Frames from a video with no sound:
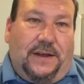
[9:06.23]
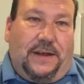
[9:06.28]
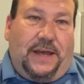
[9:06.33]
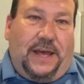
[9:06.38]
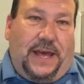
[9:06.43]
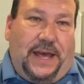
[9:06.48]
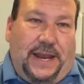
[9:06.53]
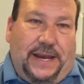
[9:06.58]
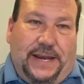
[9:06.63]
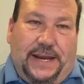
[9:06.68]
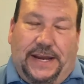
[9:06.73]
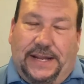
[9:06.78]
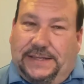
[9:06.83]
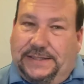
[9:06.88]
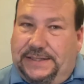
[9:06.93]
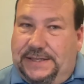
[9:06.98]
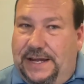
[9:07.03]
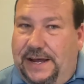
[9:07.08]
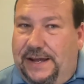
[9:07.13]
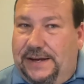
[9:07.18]
And it
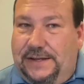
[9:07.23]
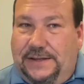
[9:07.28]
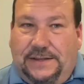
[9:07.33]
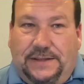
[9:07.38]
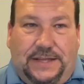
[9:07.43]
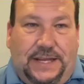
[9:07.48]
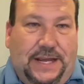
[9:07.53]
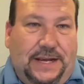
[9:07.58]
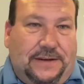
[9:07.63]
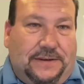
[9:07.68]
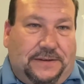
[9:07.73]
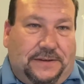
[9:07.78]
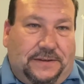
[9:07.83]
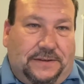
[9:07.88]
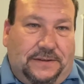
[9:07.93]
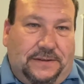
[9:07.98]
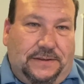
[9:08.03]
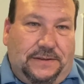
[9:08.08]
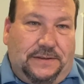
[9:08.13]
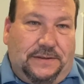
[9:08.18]
is not illegal
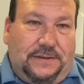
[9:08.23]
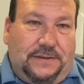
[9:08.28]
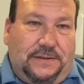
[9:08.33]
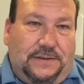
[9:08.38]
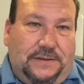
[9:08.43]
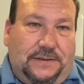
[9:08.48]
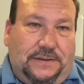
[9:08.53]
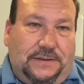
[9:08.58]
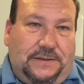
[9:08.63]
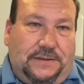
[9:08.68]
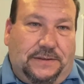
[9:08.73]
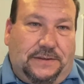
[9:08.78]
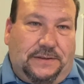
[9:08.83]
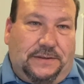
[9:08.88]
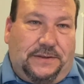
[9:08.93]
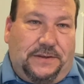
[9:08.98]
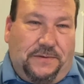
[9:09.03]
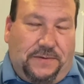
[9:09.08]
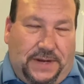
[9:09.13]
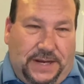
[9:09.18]

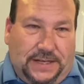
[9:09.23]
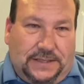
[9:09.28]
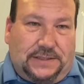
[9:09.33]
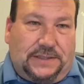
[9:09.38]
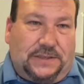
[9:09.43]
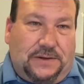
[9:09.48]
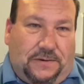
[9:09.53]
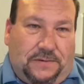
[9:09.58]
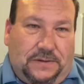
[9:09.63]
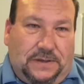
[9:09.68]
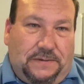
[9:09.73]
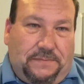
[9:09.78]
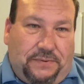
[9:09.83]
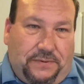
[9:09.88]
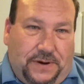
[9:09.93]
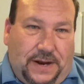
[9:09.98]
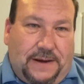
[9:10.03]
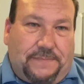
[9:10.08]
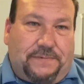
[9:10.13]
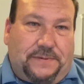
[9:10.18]
to get stolen
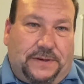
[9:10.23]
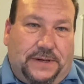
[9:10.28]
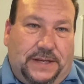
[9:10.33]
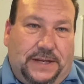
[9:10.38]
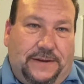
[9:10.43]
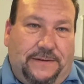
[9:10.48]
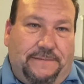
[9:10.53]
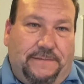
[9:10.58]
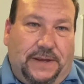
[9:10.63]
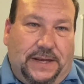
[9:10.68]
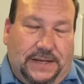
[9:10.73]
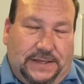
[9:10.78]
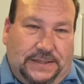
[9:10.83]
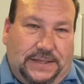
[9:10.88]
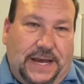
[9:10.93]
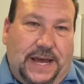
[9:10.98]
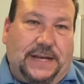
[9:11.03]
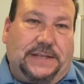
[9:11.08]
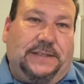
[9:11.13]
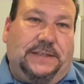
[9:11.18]
property in
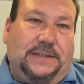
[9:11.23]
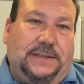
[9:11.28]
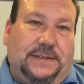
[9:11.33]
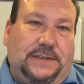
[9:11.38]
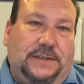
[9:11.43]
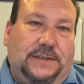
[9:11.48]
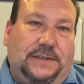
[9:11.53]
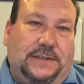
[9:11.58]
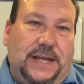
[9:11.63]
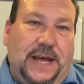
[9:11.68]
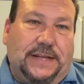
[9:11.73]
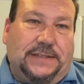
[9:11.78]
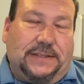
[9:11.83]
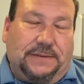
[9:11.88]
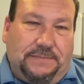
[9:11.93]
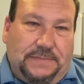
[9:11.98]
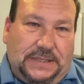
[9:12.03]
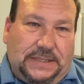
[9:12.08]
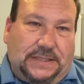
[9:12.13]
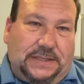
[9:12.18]
Texas. That's a
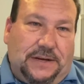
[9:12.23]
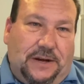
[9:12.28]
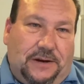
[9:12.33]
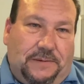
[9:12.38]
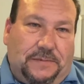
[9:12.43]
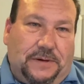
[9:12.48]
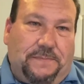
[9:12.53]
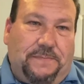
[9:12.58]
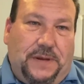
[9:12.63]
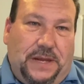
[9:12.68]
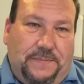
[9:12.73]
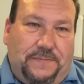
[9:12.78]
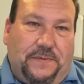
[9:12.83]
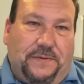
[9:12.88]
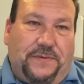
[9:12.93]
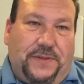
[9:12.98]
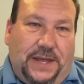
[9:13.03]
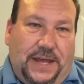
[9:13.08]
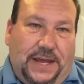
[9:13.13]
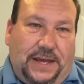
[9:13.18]
misnomer. People
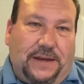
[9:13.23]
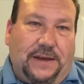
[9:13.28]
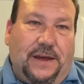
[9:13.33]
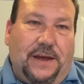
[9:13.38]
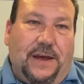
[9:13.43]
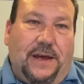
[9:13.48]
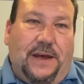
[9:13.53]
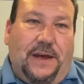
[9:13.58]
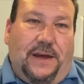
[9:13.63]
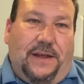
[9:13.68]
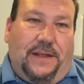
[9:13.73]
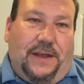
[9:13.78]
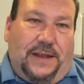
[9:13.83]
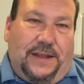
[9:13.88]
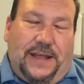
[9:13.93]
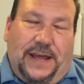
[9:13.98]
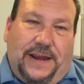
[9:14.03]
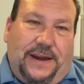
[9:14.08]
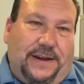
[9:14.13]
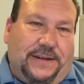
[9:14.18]
think,
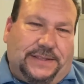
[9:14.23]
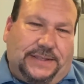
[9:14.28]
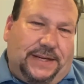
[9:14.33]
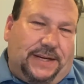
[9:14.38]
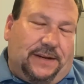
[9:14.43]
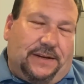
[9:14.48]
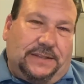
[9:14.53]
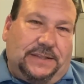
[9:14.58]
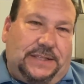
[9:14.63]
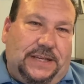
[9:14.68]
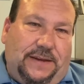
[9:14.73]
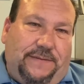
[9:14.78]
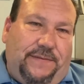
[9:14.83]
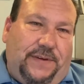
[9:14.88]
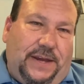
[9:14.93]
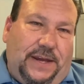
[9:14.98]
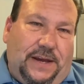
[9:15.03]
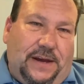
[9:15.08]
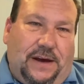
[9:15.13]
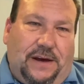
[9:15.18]
they see it on
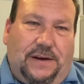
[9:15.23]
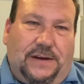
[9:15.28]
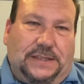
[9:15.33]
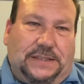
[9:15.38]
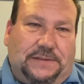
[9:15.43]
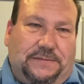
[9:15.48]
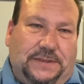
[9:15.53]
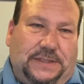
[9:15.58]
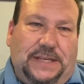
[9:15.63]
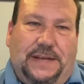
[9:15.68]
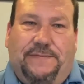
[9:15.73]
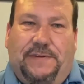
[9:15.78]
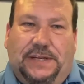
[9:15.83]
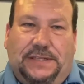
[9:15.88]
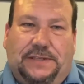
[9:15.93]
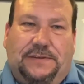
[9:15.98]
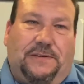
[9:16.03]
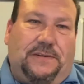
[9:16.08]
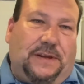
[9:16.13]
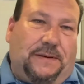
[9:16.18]
TV, oh, it's receiving
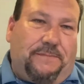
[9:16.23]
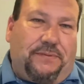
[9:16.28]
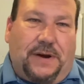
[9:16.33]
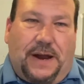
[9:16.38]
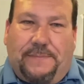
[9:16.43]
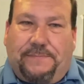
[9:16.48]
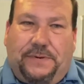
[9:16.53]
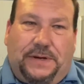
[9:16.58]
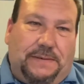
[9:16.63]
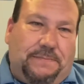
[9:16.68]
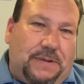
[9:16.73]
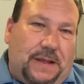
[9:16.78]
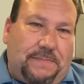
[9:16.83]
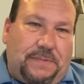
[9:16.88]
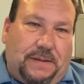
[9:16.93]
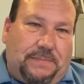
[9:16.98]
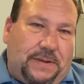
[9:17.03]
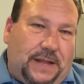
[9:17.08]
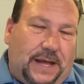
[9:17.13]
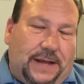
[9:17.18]
stolen property, blah,
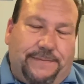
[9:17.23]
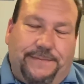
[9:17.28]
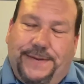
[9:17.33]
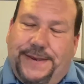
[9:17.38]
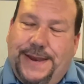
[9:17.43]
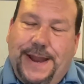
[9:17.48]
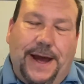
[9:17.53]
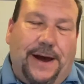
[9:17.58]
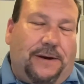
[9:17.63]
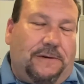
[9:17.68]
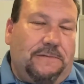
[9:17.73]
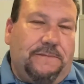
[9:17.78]
blah, blah. No.